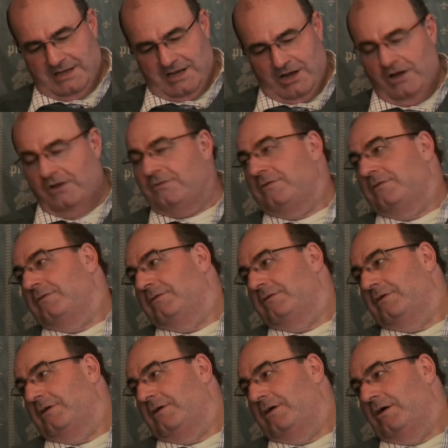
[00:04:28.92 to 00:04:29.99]
On
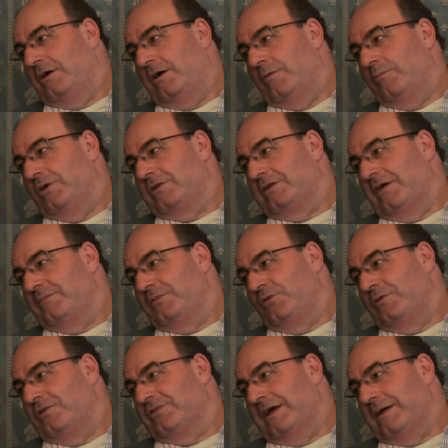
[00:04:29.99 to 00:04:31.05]
world government
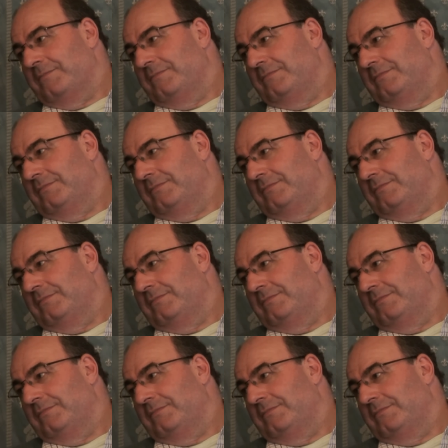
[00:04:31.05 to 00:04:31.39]
or Islam?